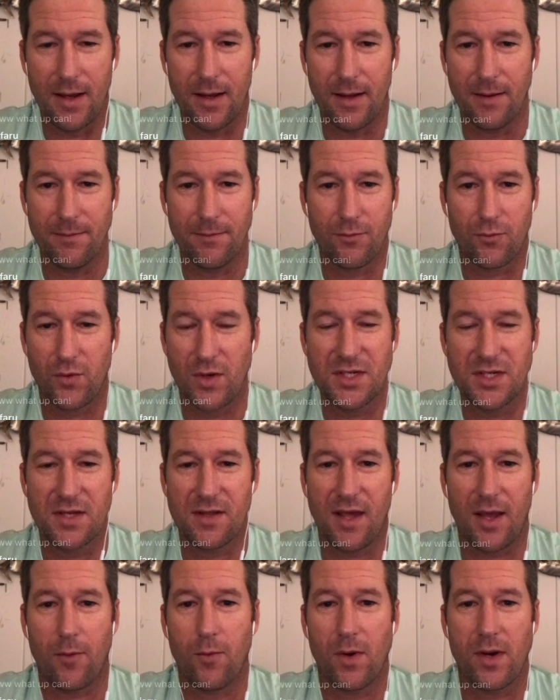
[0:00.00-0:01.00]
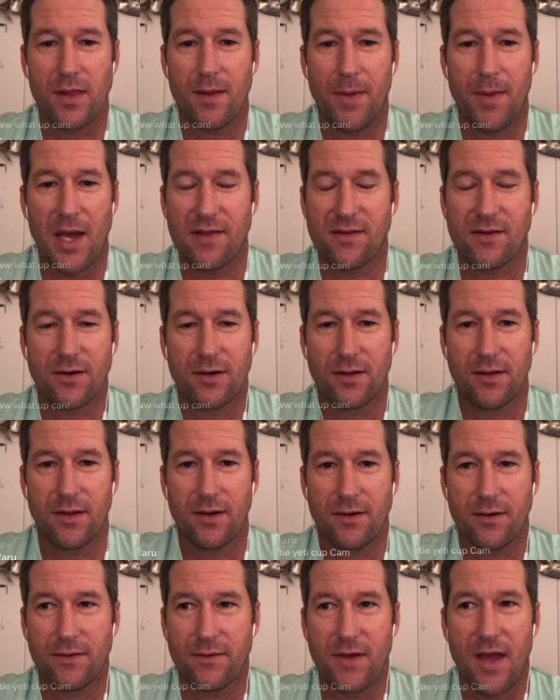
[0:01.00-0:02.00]
Richie's like one of the best
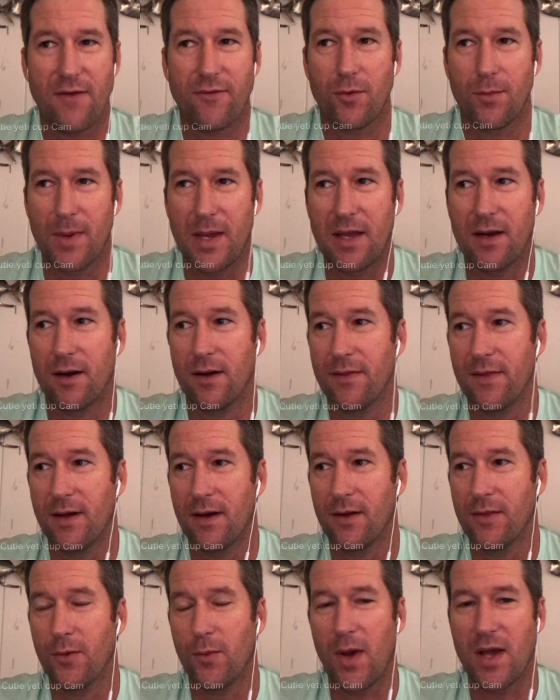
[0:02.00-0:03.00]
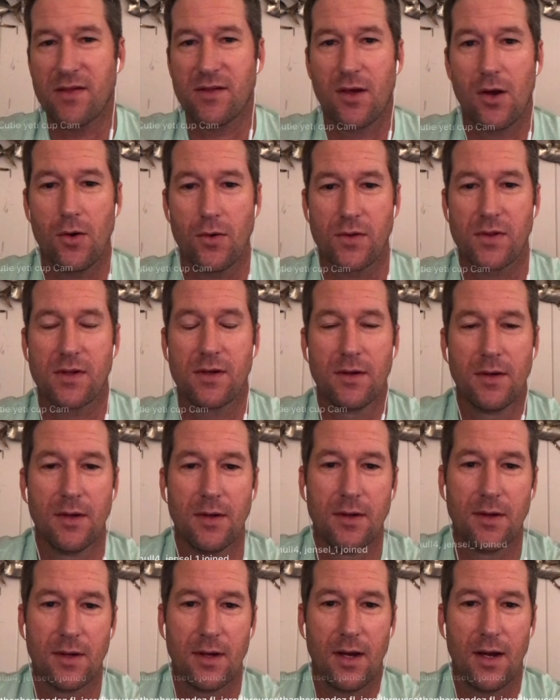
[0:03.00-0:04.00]
there's ever been on the west coast
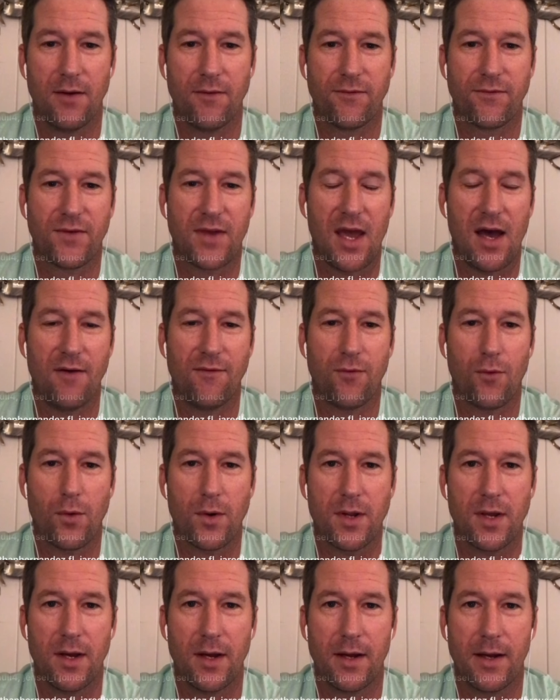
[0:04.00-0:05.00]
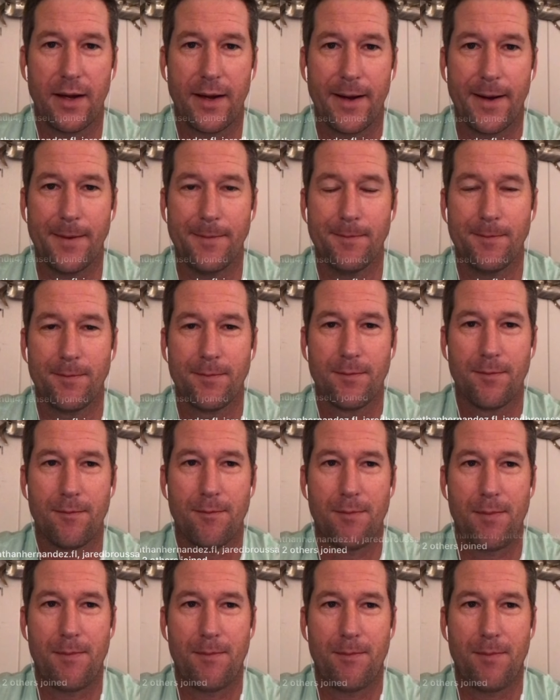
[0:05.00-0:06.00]
of California.
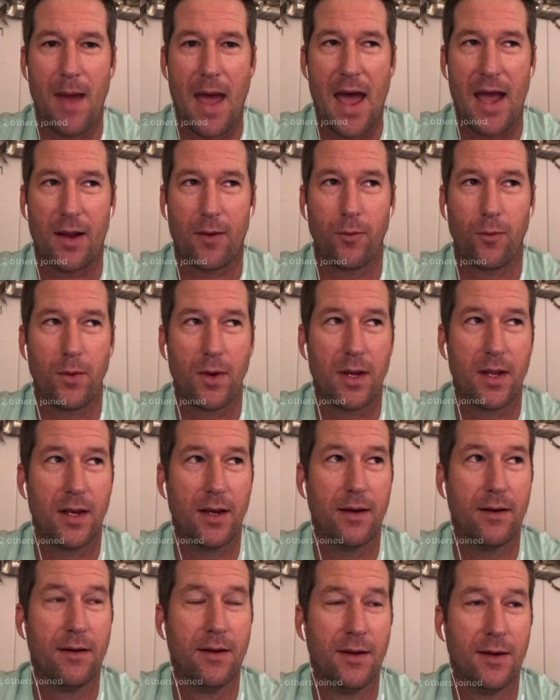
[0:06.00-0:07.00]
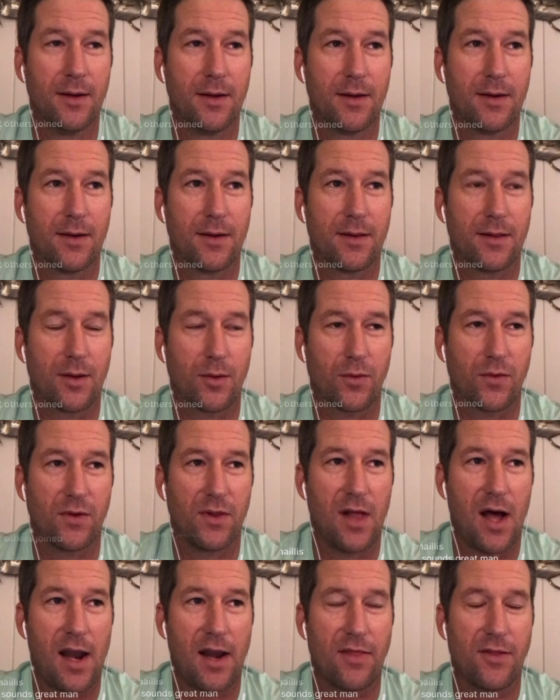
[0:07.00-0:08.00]
Back when there was a
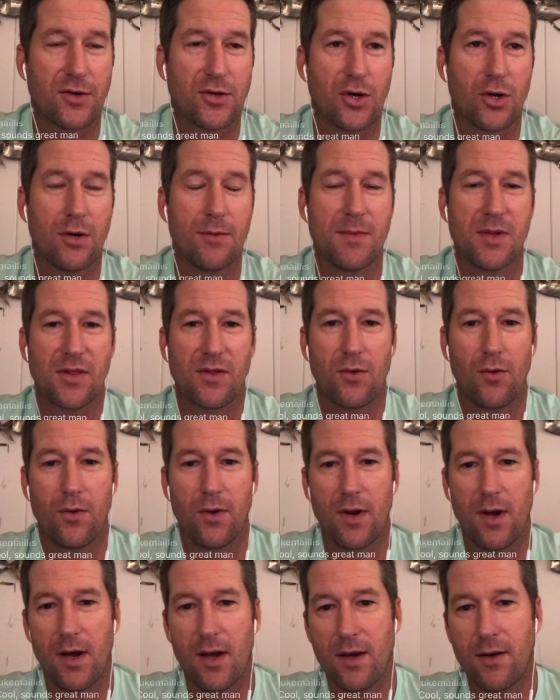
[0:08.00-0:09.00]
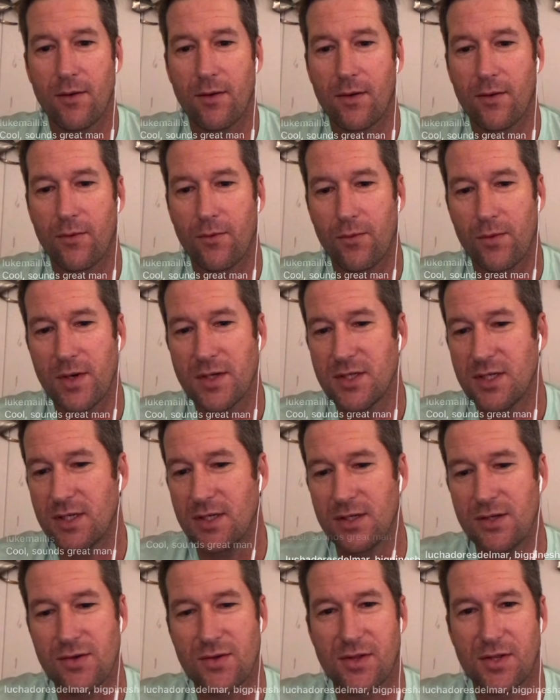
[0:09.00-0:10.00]
lot of the tournaments going on, Richie
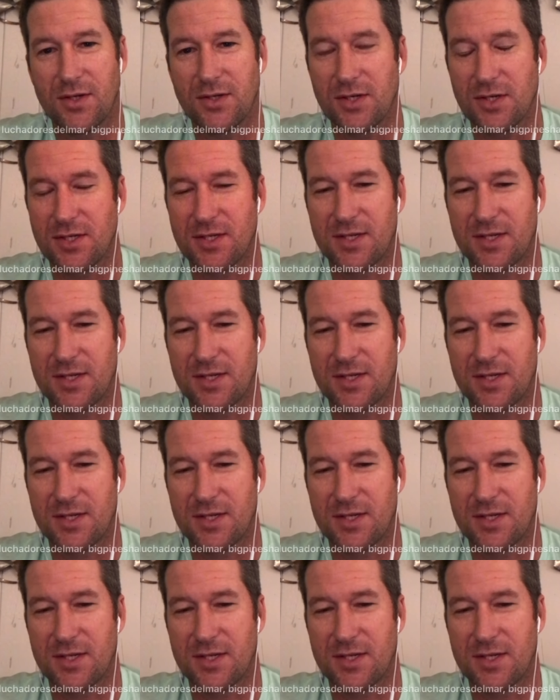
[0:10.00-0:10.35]
used to just